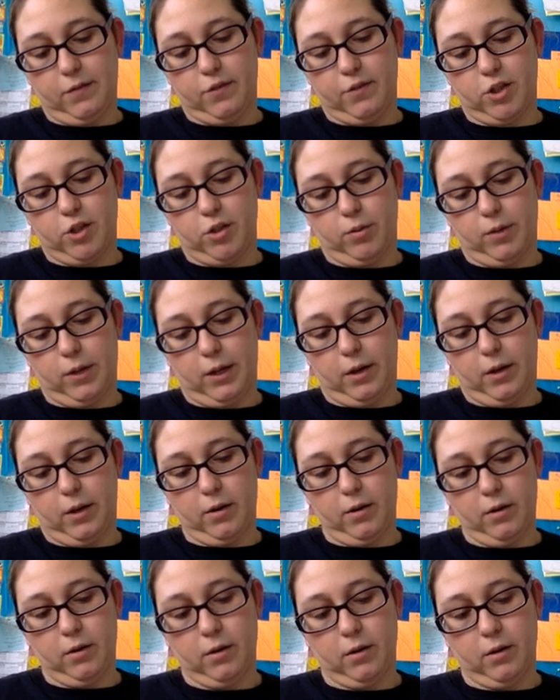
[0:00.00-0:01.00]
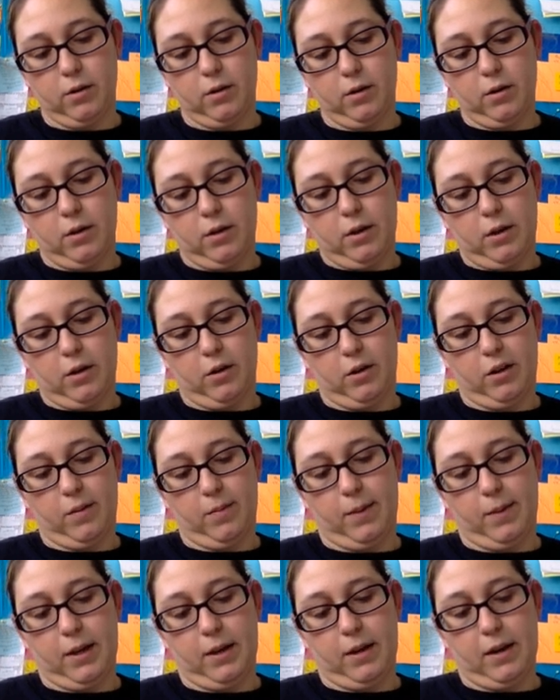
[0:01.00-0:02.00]
2 here. It'll give
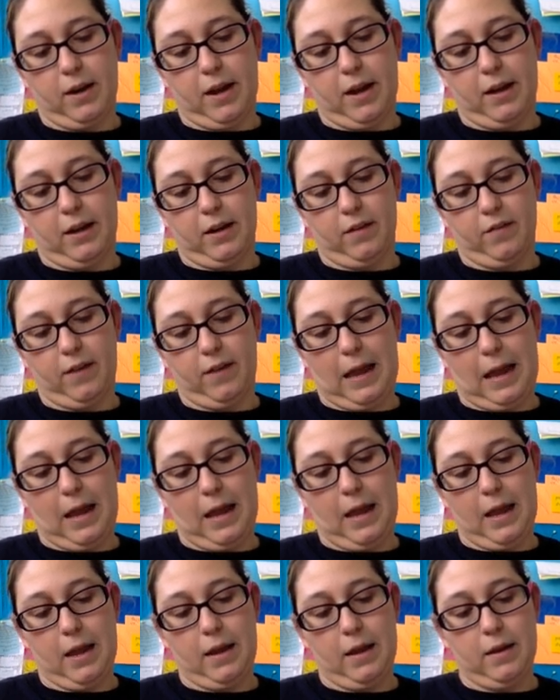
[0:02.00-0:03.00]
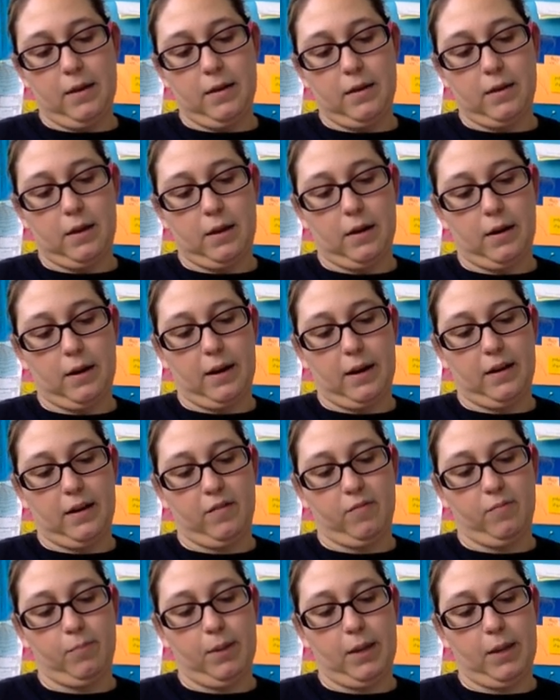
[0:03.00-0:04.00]
me a negative a negative
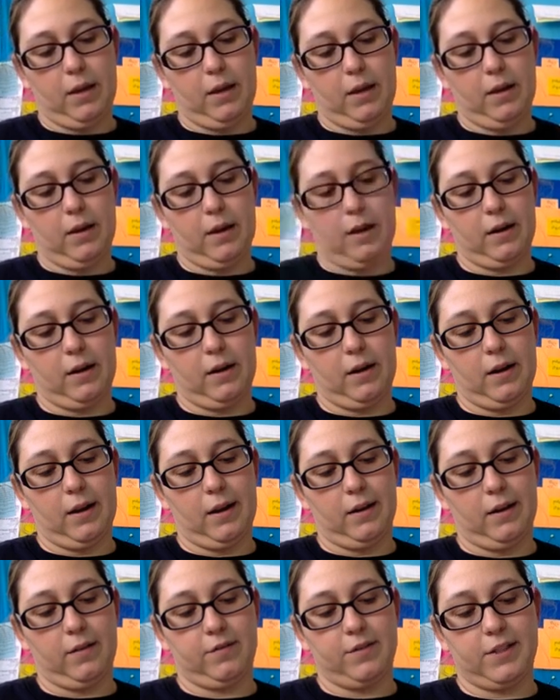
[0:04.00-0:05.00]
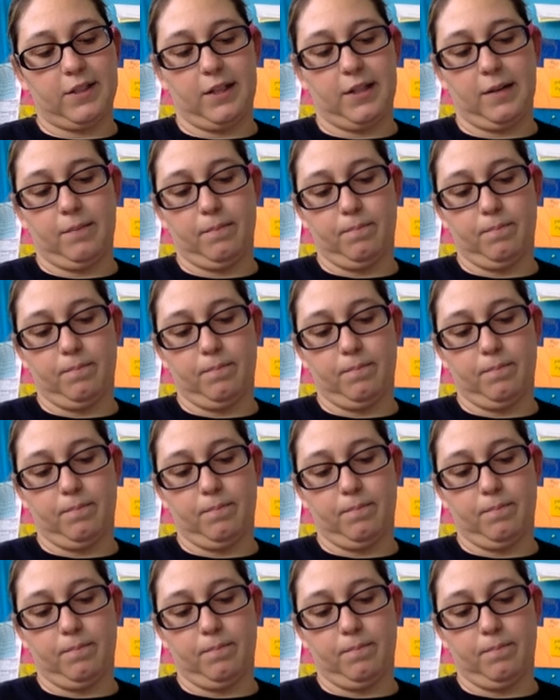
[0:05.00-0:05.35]
b, and a negative c.